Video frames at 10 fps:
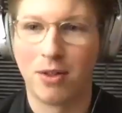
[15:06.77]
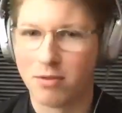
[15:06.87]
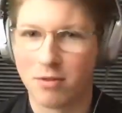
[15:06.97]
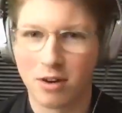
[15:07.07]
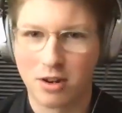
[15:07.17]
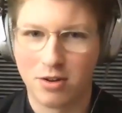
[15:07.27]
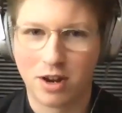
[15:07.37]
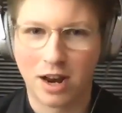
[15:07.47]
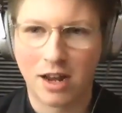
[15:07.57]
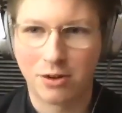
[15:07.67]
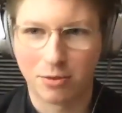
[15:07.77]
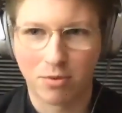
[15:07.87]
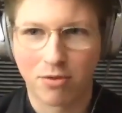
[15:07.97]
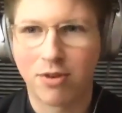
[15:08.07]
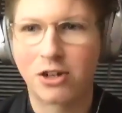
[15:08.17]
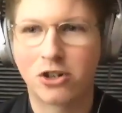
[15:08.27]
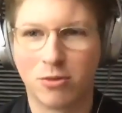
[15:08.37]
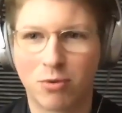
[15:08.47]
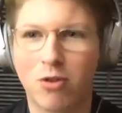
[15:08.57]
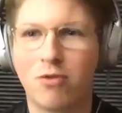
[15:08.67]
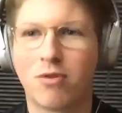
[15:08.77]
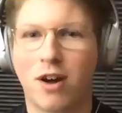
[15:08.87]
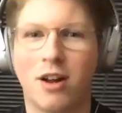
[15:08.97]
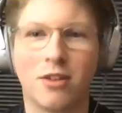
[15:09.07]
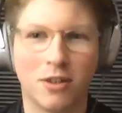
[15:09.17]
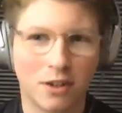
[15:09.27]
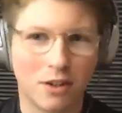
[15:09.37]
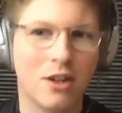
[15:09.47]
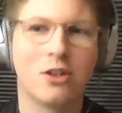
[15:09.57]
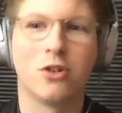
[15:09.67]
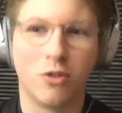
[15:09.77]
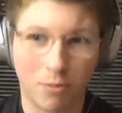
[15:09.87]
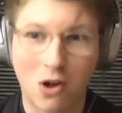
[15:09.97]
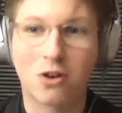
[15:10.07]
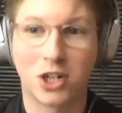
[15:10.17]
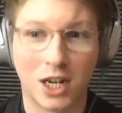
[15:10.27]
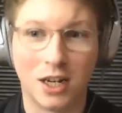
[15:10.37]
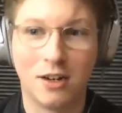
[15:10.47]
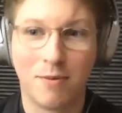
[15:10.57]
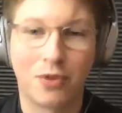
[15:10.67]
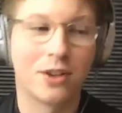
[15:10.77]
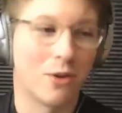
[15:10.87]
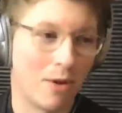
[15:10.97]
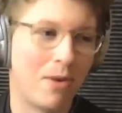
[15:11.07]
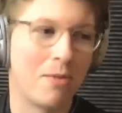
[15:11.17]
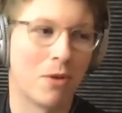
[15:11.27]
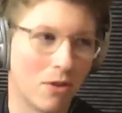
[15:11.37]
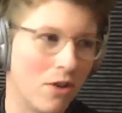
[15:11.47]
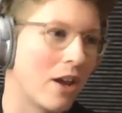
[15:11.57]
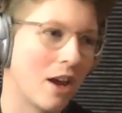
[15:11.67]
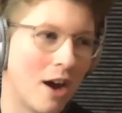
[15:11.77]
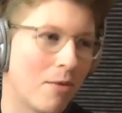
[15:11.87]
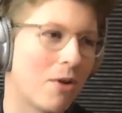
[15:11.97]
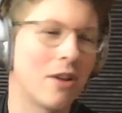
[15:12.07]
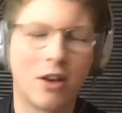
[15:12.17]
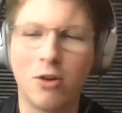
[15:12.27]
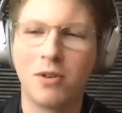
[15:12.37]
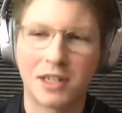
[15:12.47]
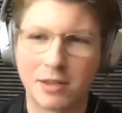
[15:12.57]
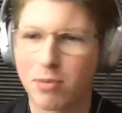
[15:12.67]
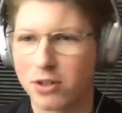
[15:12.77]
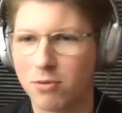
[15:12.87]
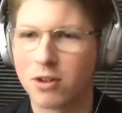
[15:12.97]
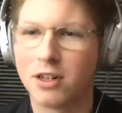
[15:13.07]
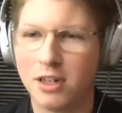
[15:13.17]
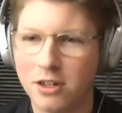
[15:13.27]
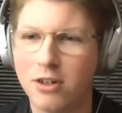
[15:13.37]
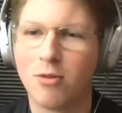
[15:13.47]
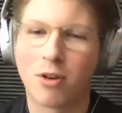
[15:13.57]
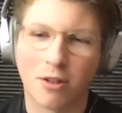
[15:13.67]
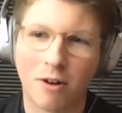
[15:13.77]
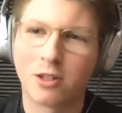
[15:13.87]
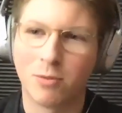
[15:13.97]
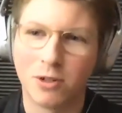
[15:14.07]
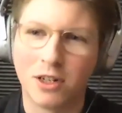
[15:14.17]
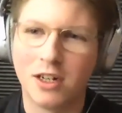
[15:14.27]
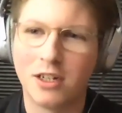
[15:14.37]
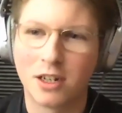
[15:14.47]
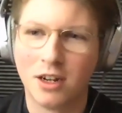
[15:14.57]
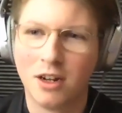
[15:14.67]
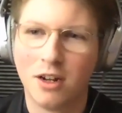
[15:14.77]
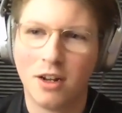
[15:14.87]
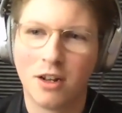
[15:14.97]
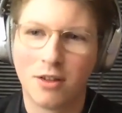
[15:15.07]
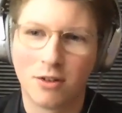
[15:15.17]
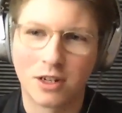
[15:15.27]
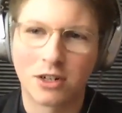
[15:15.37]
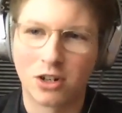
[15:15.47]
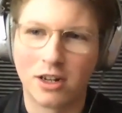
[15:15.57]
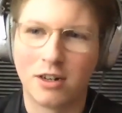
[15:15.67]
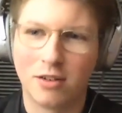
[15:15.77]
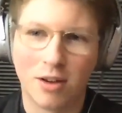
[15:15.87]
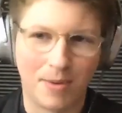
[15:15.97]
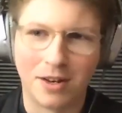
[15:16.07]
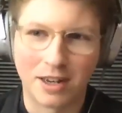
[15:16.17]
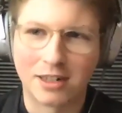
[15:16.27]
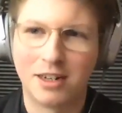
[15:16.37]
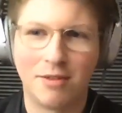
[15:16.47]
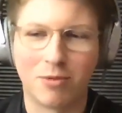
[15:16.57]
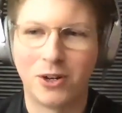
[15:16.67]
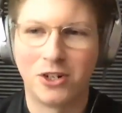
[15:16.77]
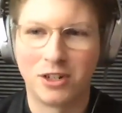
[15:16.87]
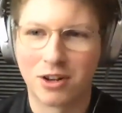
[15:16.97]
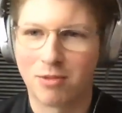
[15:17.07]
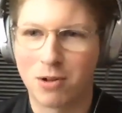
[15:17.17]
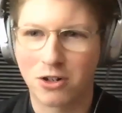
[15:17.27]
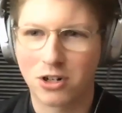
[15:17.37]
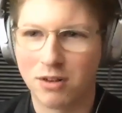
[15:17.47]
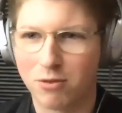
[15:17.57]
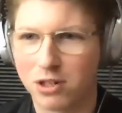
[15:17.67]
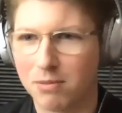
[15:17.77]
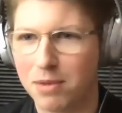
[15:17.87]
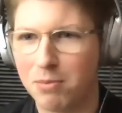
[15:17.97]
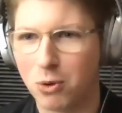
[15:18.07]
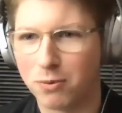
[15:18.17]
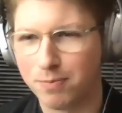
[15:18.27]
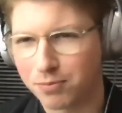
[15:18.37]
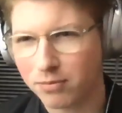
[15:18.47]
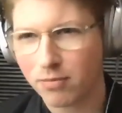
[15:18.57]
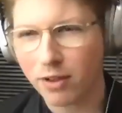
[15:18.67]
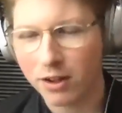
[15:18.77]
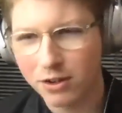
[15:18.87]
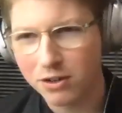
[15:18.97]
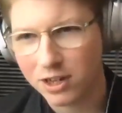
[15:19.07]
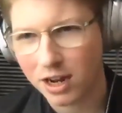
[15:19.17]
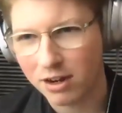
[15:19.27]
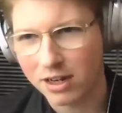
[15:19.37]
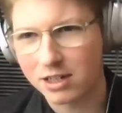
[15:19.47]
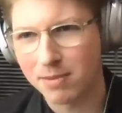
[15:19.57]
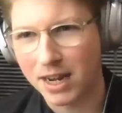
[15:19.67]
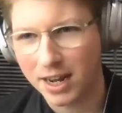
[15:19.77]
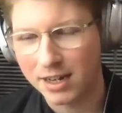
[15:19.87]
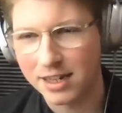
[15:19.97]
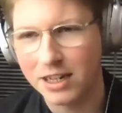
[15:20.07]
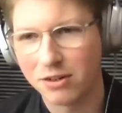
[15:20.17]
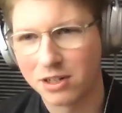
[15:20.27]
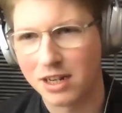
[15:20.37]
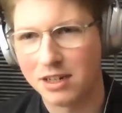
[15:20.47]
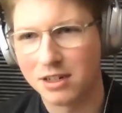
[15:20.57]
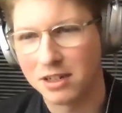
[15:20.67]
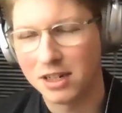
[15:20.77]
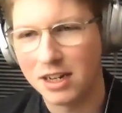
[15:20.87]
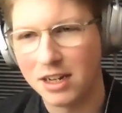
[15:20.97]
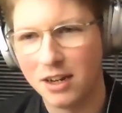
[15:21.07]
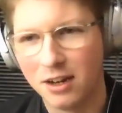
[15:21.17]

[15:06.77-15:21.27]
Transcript: for example, you can add your professional profile to the blockchain. So when people are looking up, oh, like, who is this person? What do they do? What are their expertise? There's actually, I mean, that information is on the blockchain for some people. You just kind of need to make containers then to see